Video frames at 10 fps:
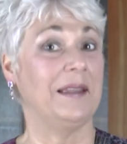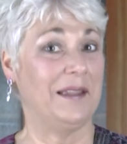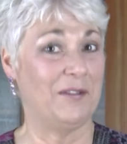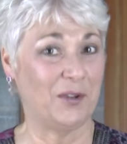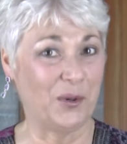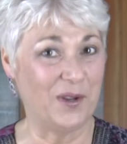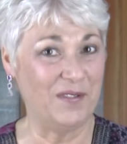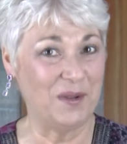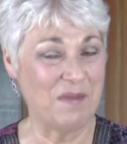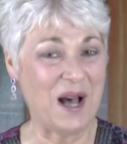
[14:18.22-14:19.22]
if a
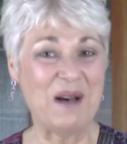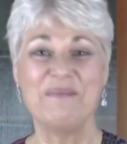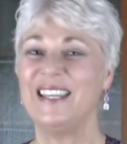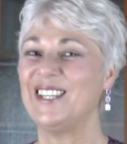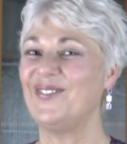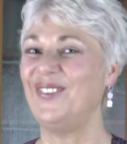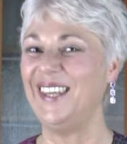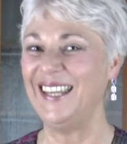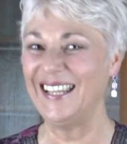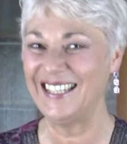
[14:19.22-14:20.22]
grieving mom is
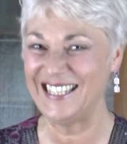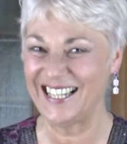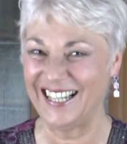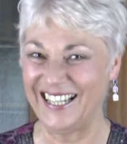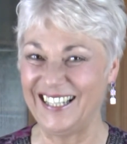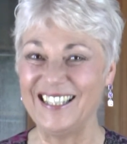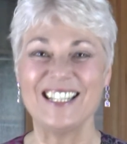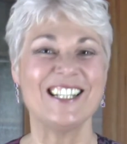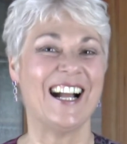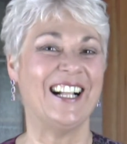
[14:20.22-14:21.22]
feeding a child,
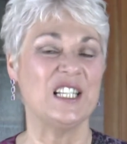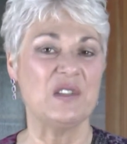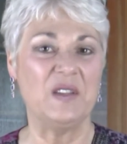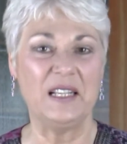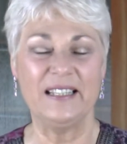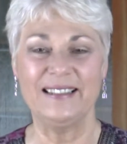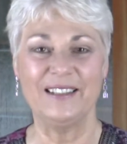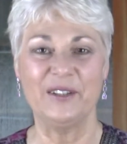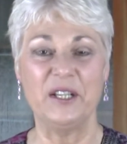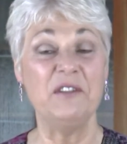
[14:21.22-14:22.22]
the child is feeling
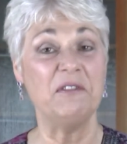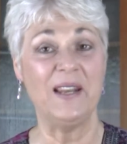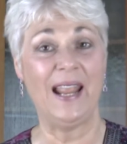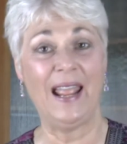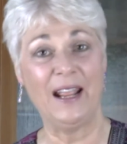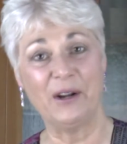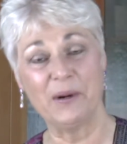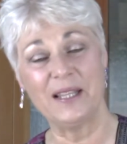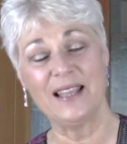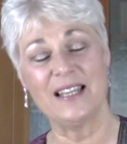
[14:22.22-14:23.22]
the grief and
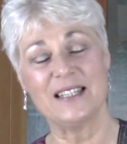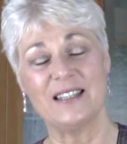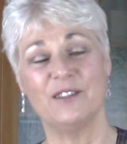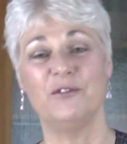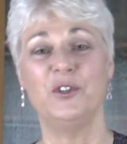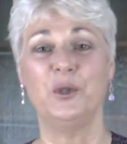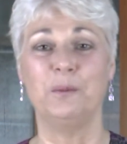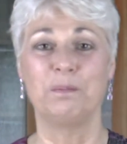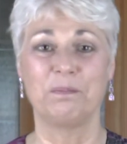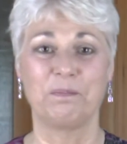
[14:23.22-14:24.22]
anchoring that to the
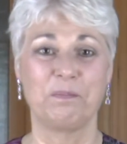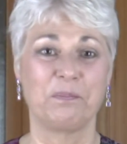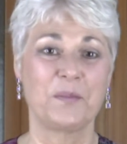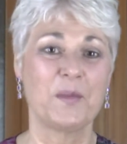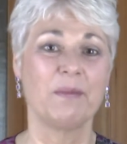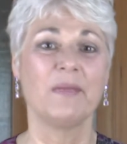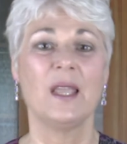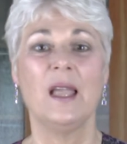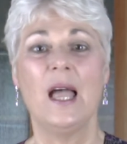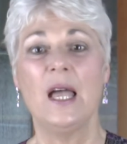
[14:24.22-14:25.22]
food.
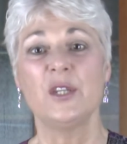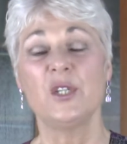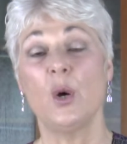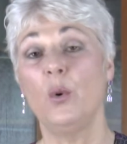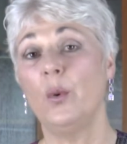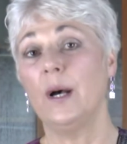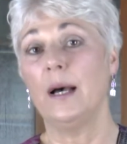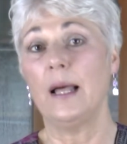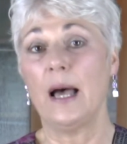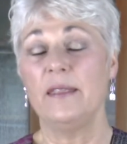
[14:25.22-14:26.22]
So
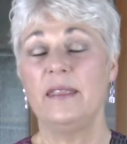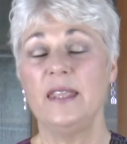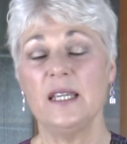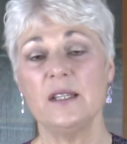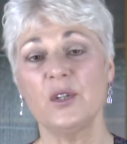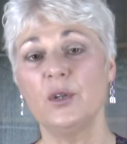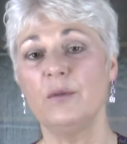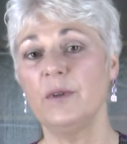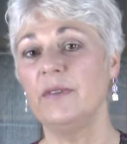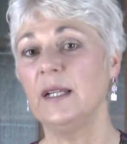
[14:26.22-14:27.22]
this
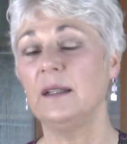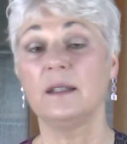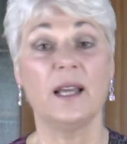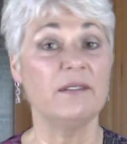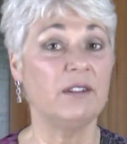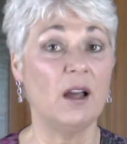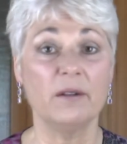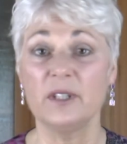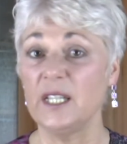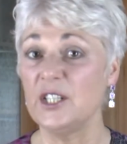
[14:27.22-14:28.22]
could reveal a
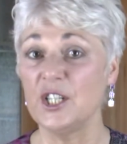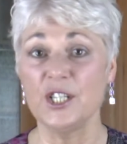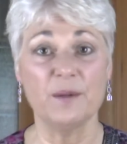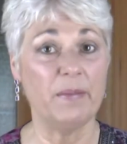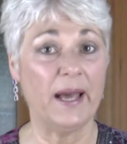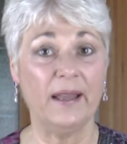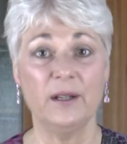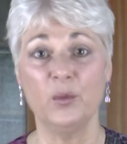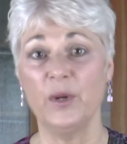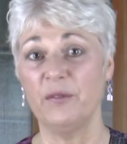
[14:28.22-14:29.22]
lifelong relationship
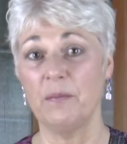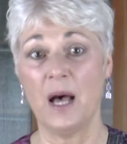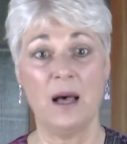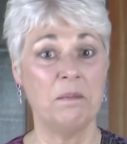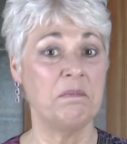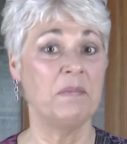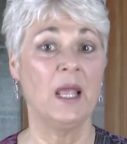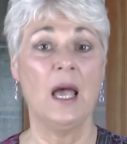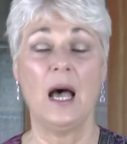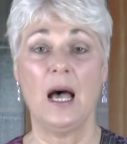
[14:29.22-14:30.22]
pattern with mom.
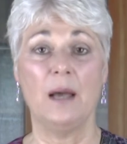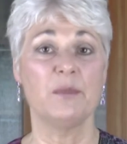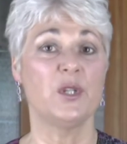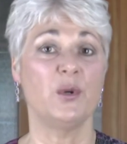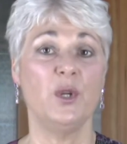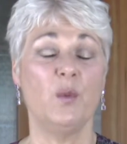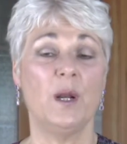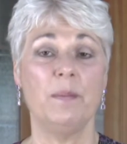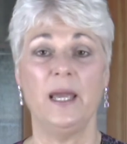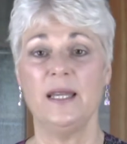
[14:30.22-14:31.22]
So you
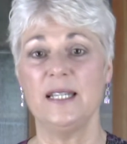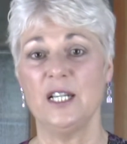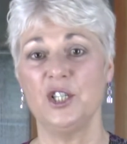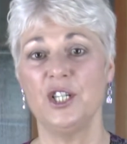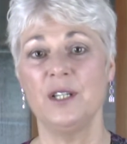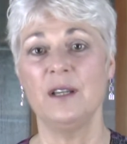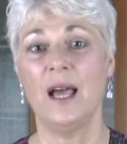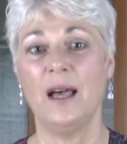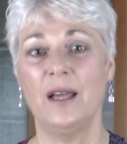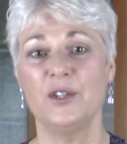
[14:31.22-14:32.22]
want to pay
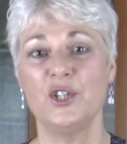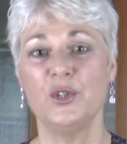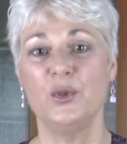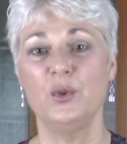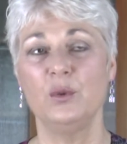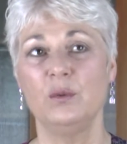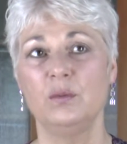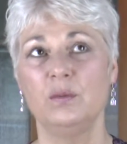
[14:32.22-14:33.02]
attention to